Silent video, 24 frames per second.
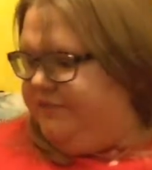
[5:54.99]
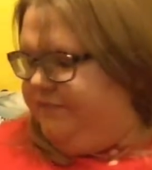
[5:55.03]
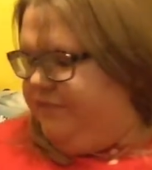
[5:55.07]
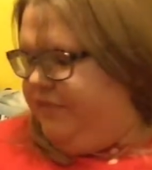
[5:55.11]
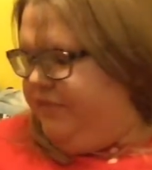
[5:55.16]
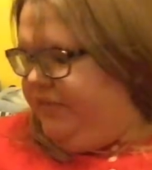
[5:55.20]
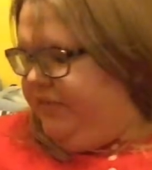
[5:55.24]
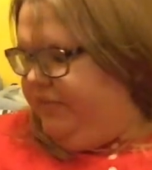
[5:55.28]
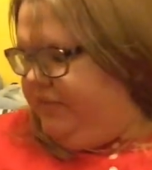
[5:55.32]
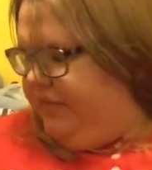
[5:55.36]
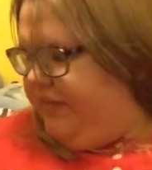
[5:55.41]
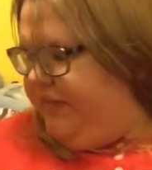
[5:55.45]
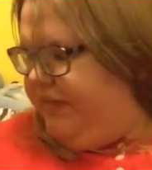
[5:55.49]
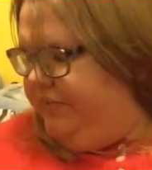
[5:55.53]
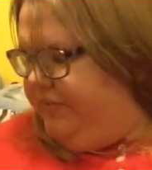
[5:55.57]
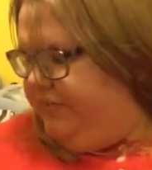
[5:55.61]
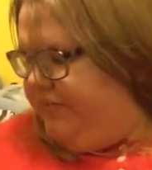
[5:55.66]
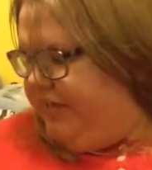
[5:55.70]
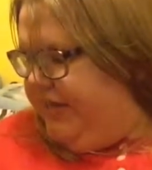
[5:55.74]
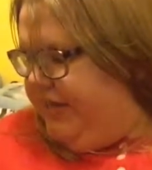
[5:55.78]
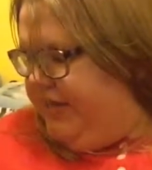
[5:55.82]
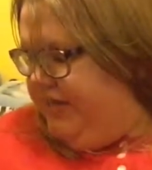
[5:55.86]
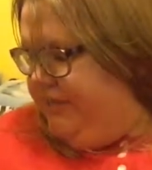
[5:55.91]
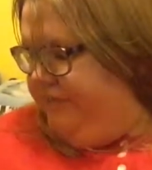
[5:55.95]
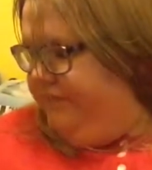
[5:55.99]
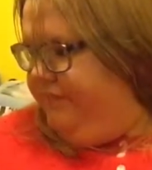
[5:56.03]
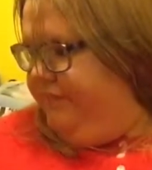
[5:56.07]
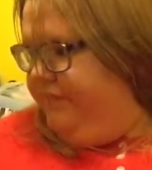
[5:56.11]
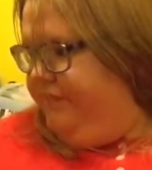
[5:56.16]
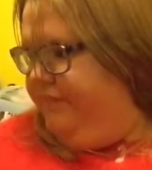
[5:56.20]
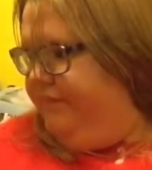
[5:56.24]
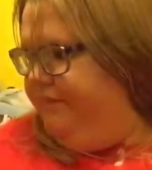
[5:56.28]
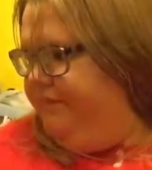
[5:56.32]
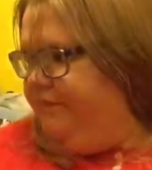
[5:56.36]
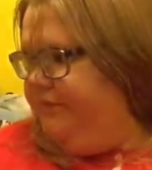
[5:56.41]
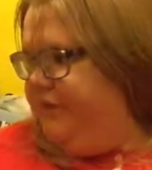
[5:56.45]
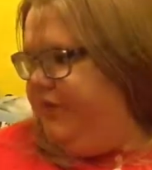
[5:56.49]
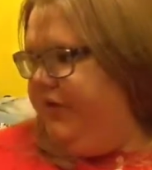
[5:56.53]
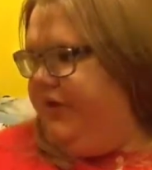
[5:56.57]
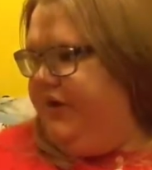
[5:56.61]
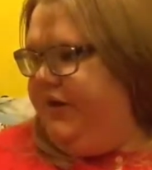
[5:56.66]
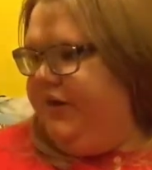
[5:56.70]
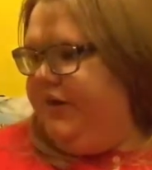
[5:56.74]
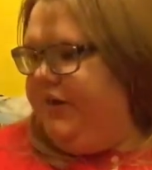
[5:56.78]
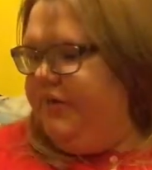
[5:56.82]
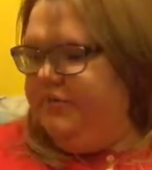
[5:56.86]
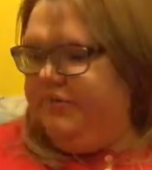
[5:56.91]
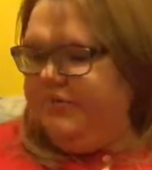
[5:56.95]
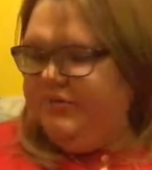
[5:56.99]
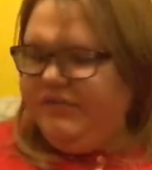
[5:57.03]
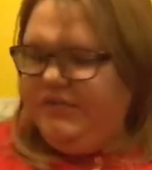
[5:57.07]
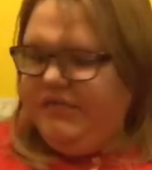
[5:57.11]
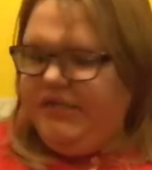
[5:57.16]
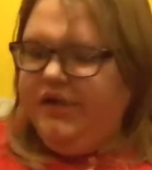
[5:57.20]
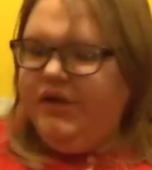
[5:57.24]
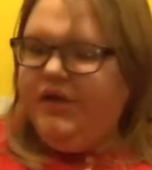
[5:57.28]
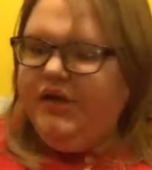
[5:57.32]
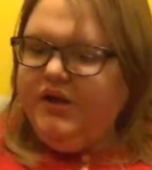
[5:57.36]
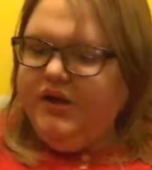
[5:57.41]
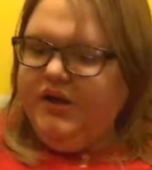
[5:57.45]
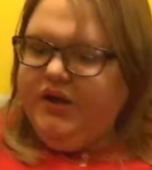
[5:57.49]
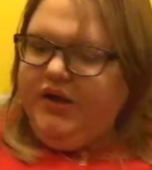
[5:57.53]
very lightweight, very cozy,